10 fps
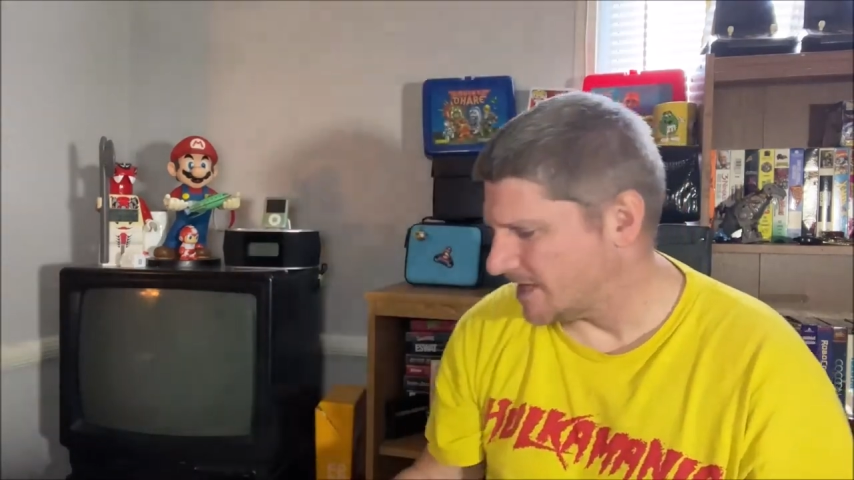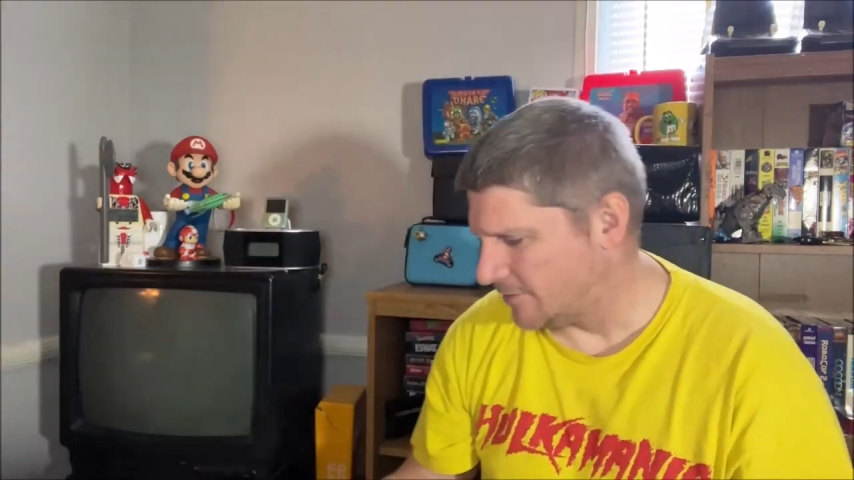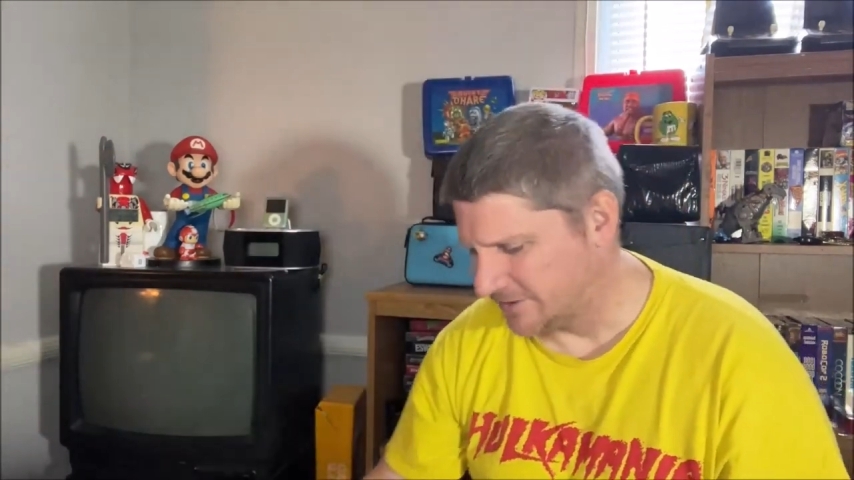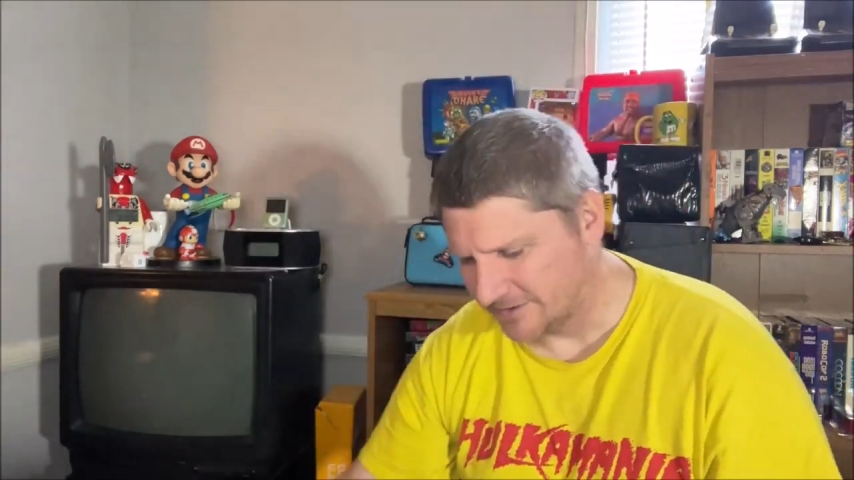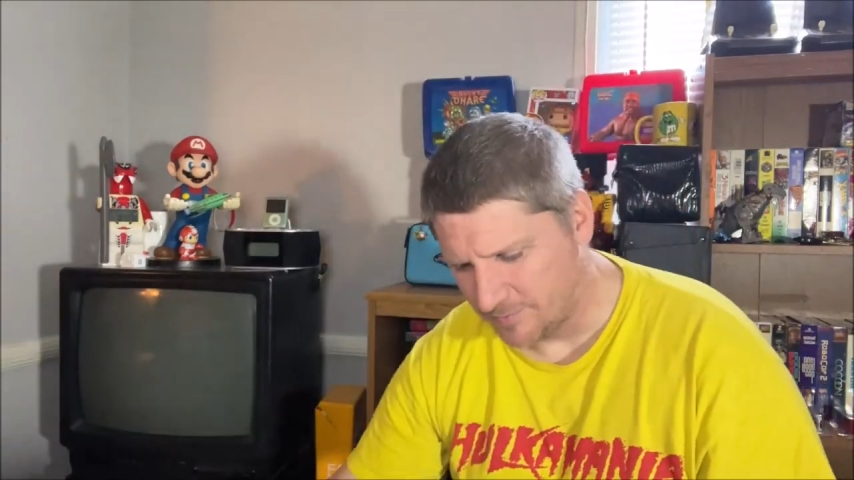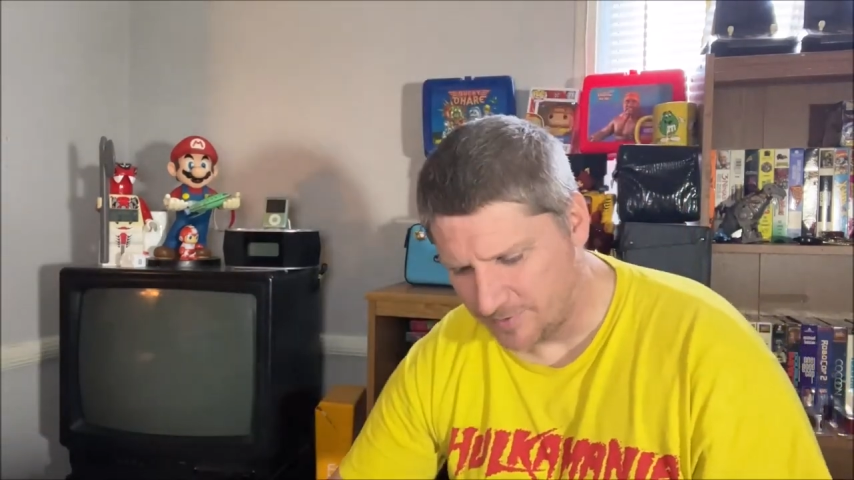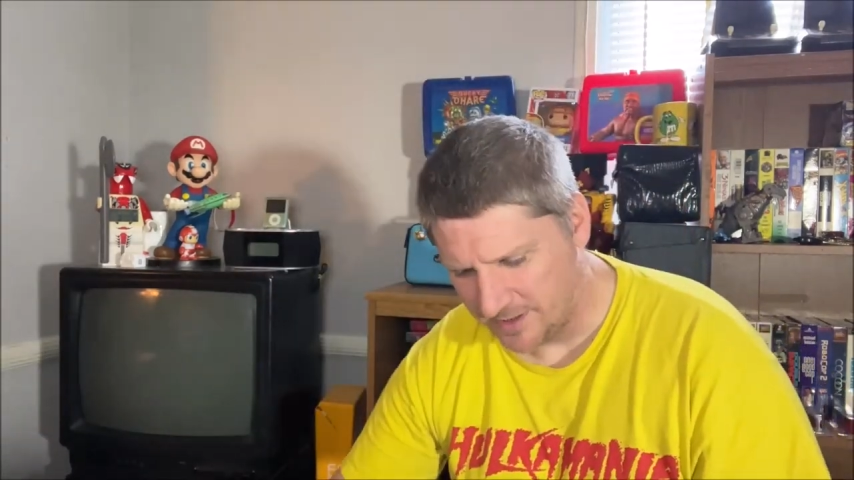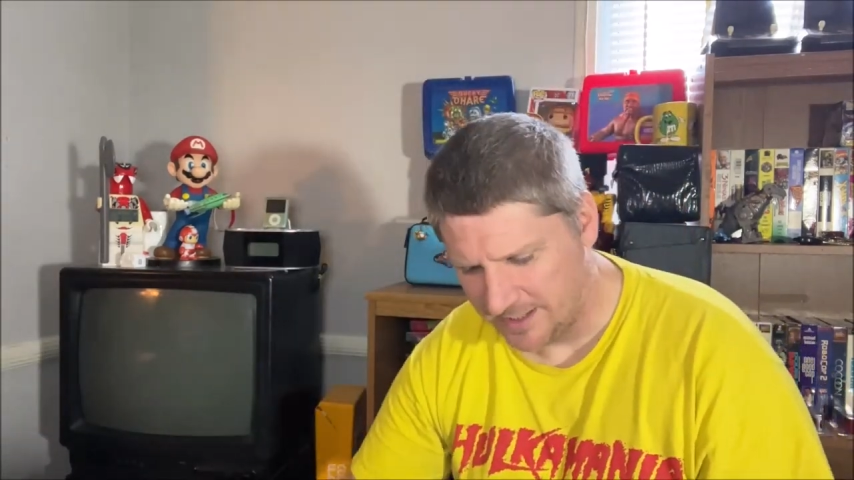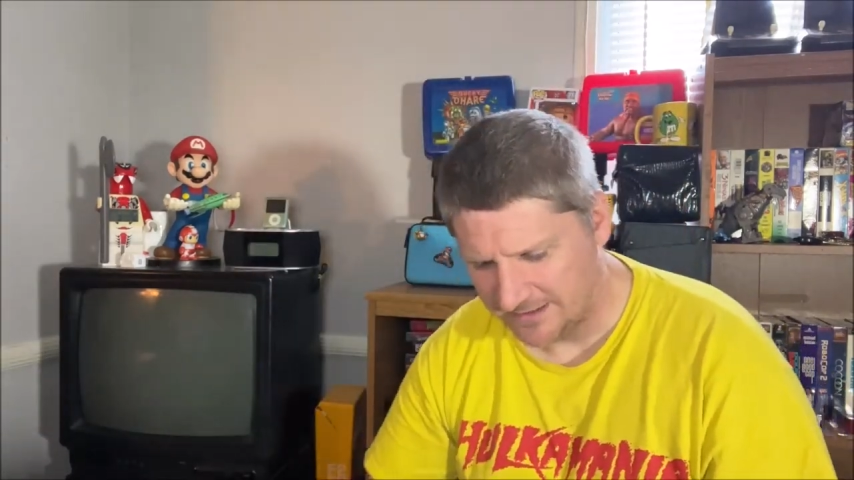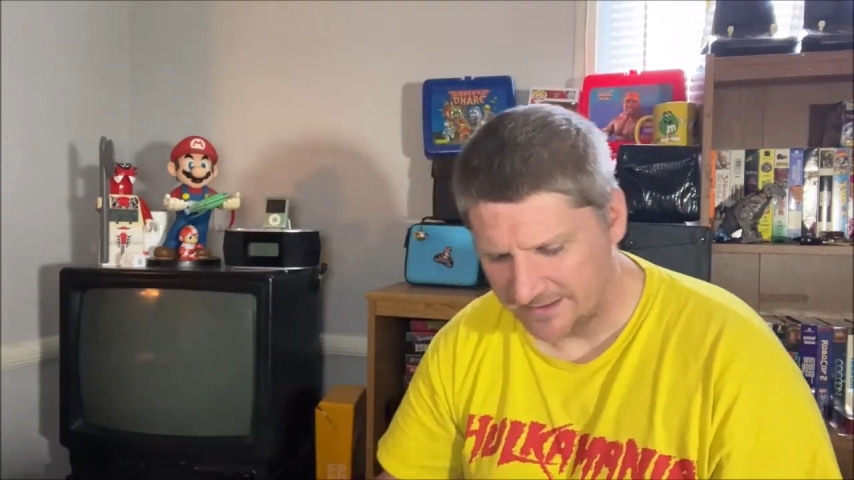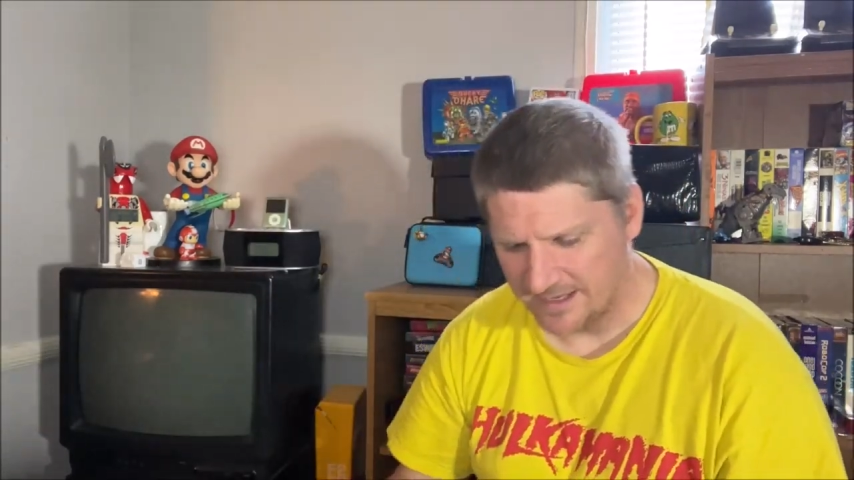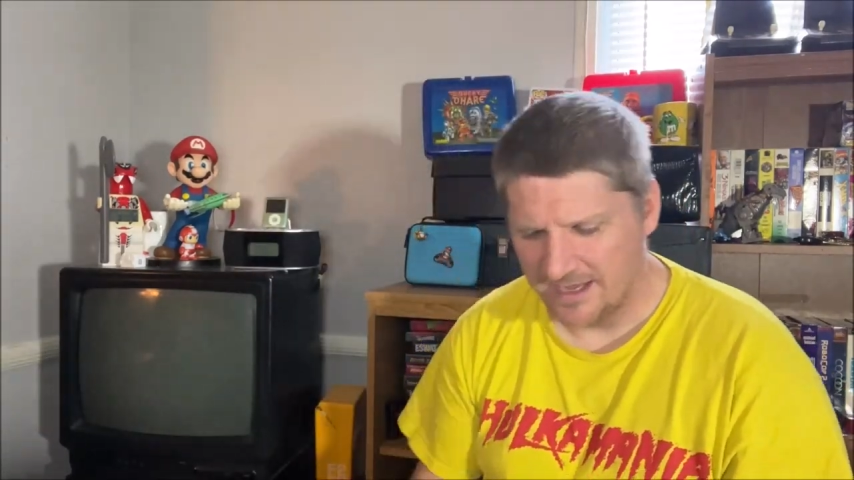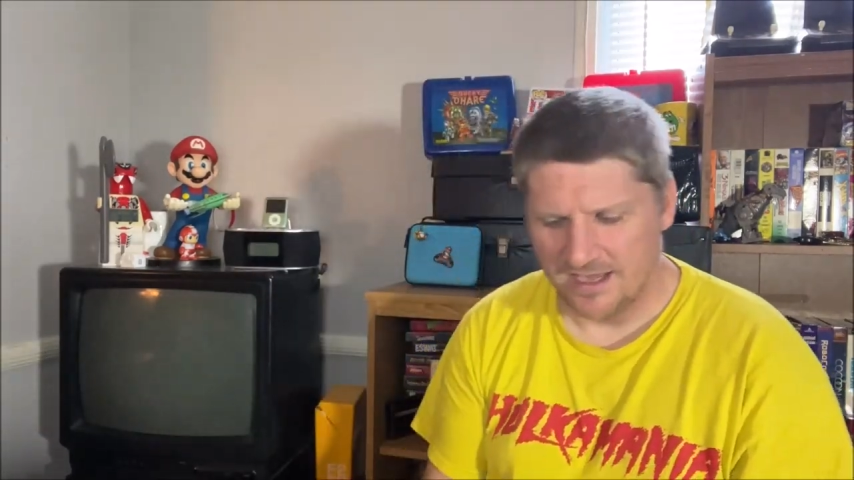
that one's complete.